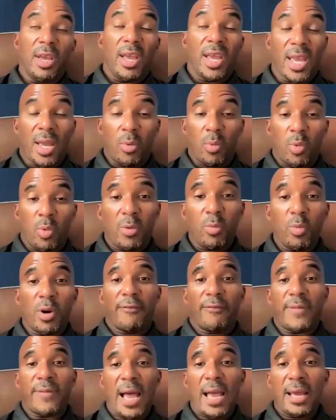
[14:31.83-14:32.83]
And what we're
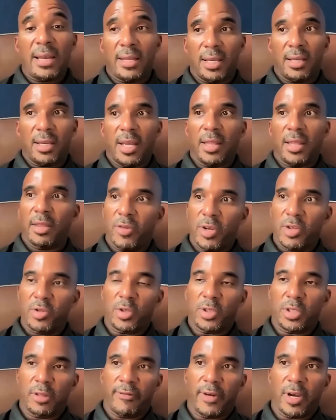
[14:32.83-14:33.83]
finding, and the
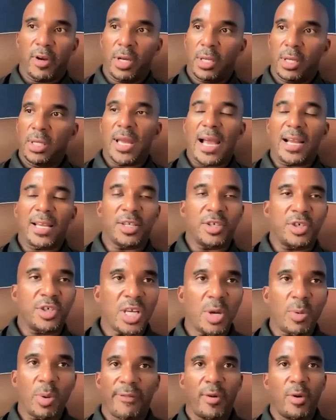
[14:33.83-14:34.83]
research is very clear, I can
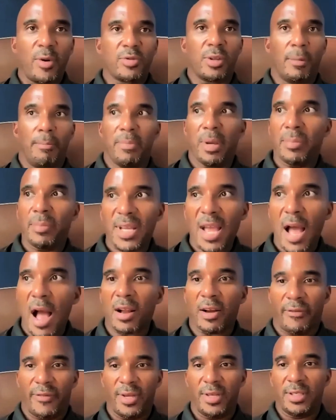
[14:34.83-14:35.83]
share with folks the
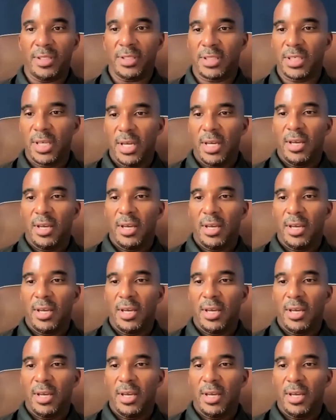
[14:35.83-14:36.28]
bibliographies,